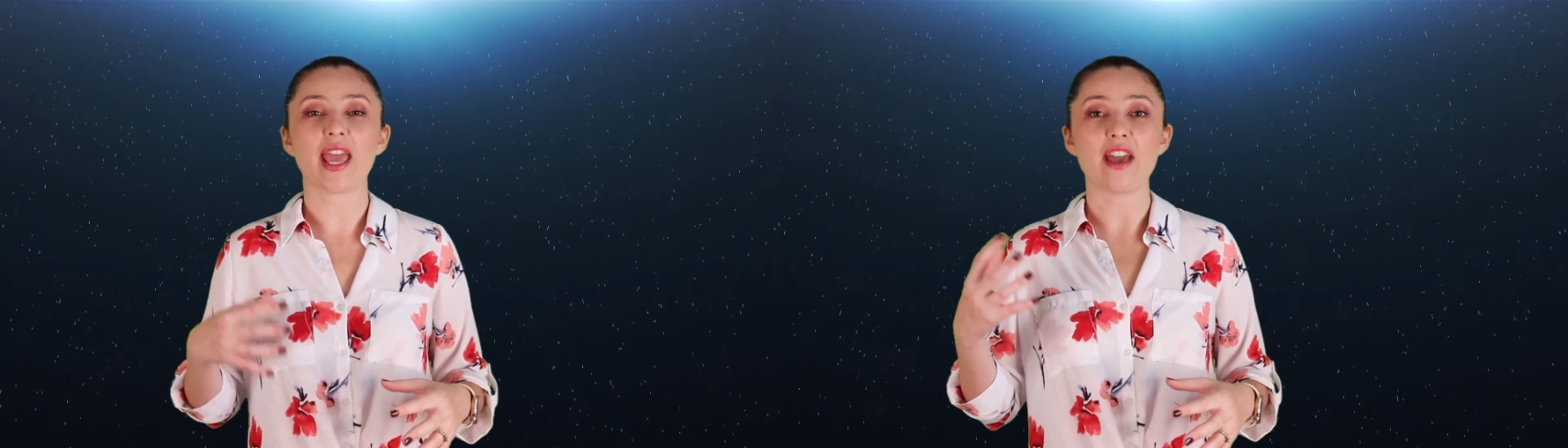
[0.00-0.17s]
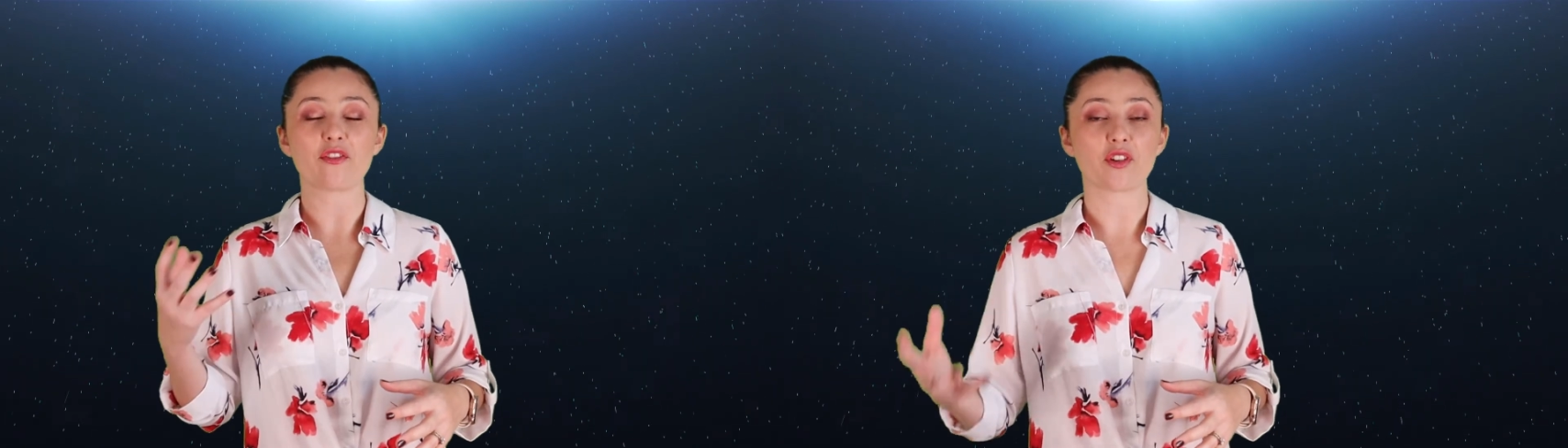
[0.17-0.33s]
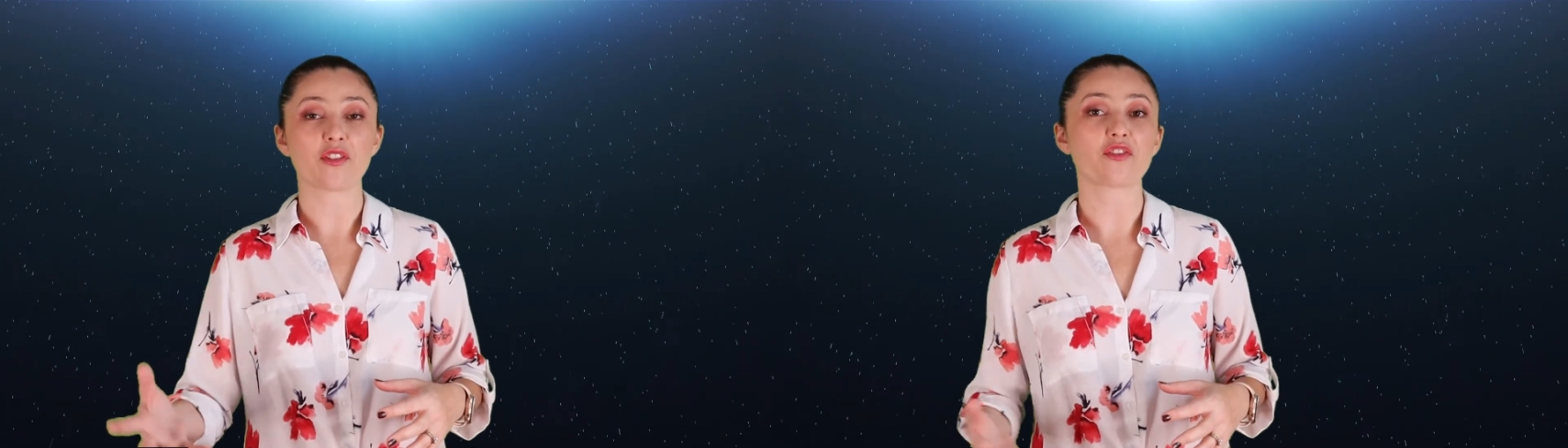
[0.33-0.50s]

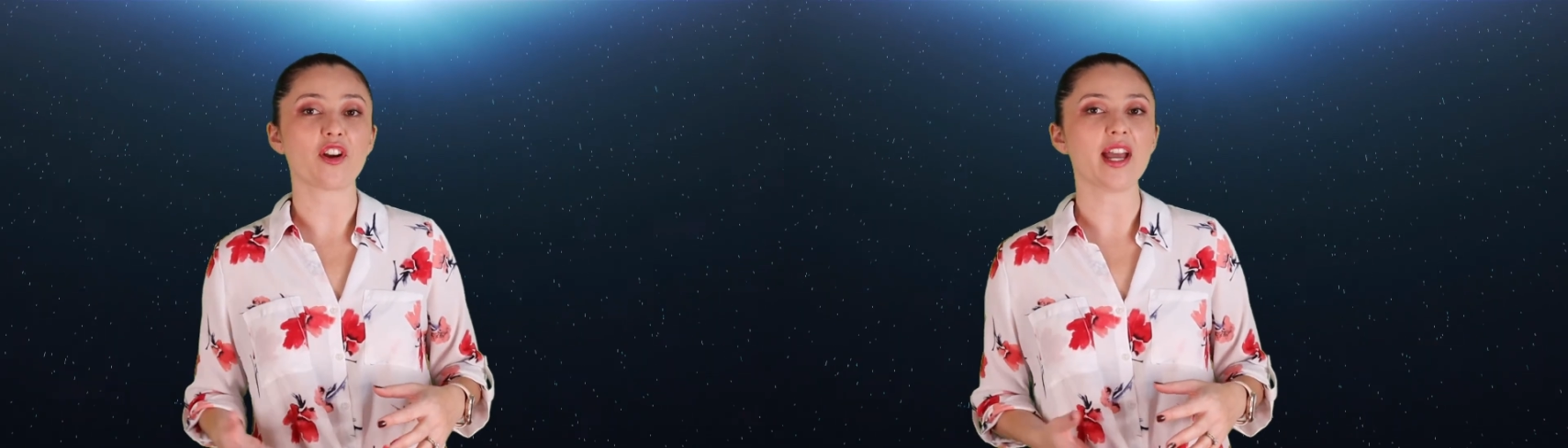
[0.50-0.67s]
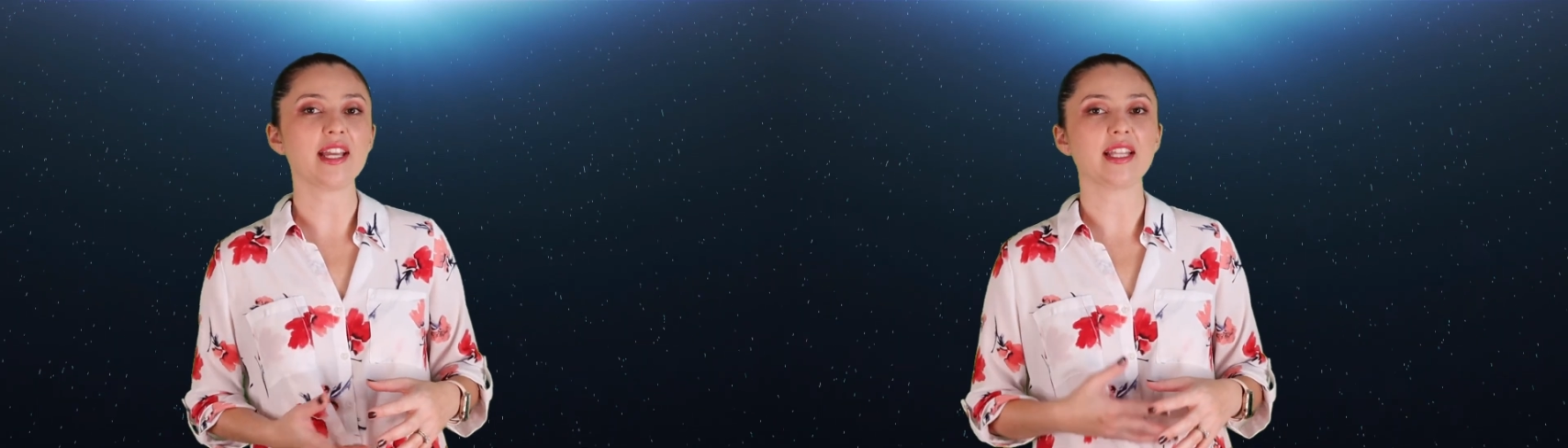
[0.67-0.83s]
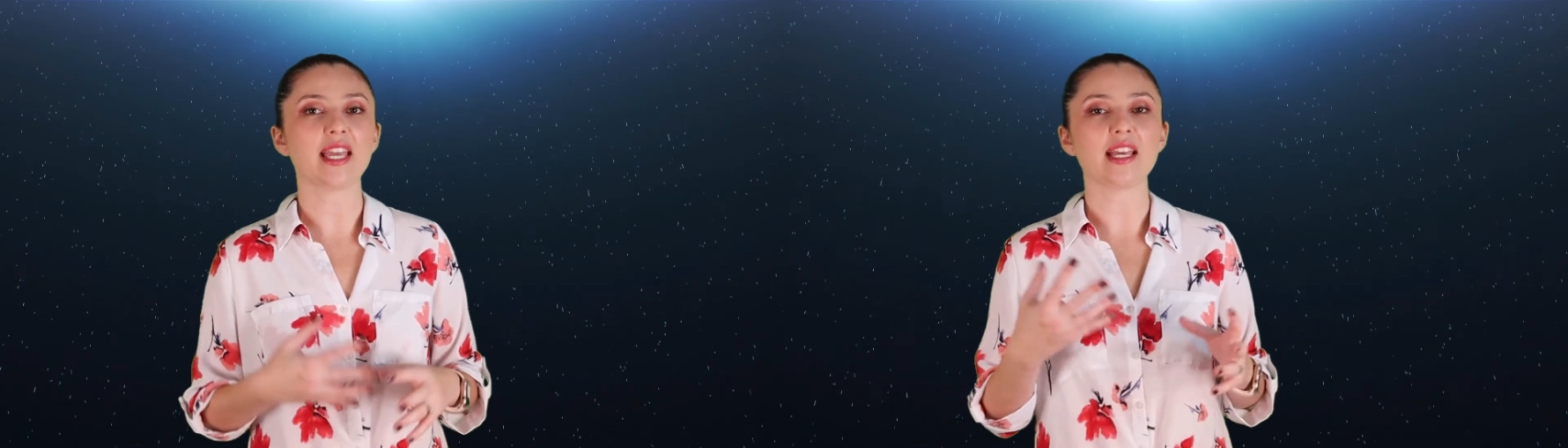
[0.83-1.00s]
every
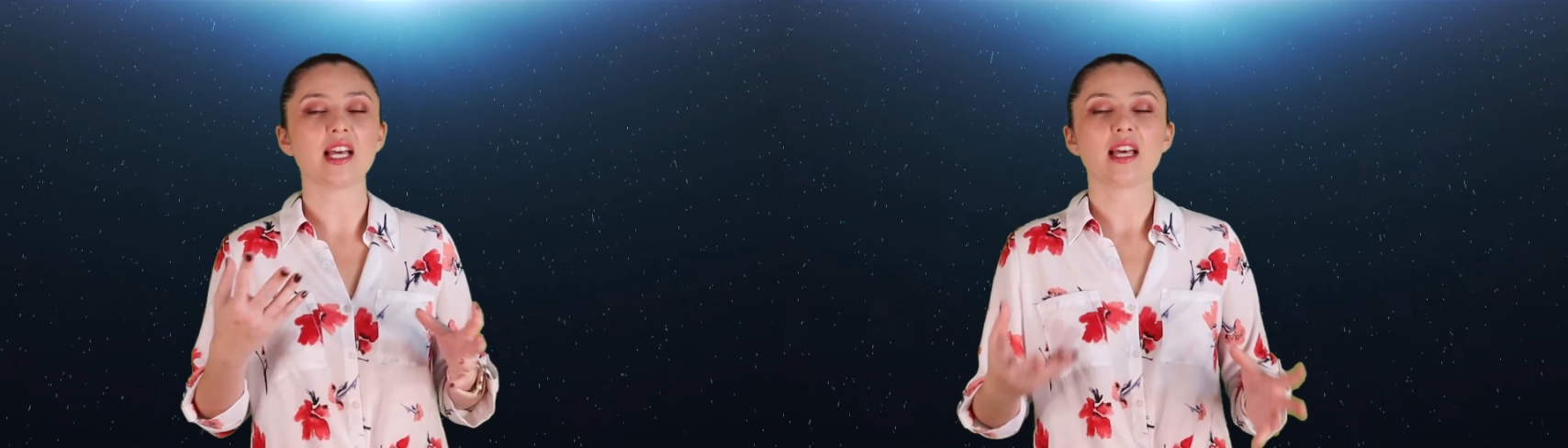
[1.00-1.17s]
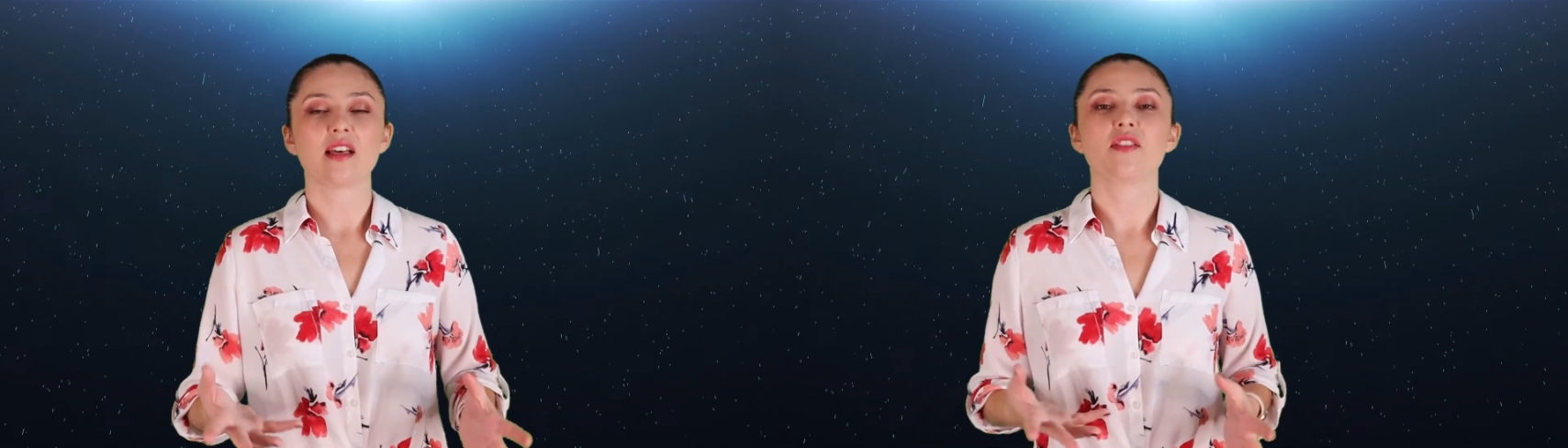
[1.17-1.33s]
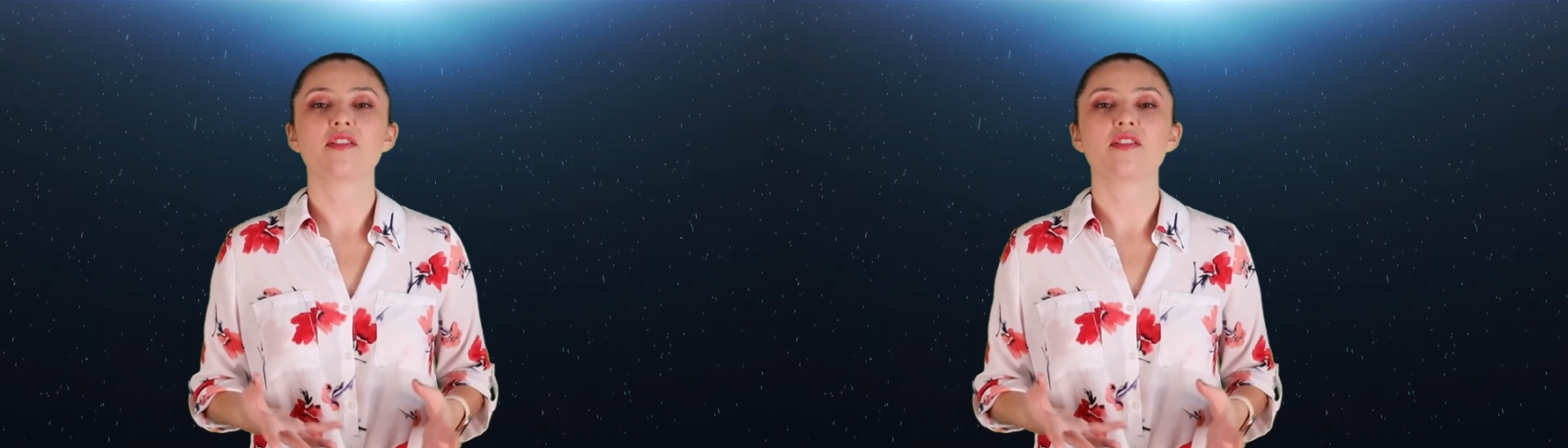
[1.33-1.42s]
Friday,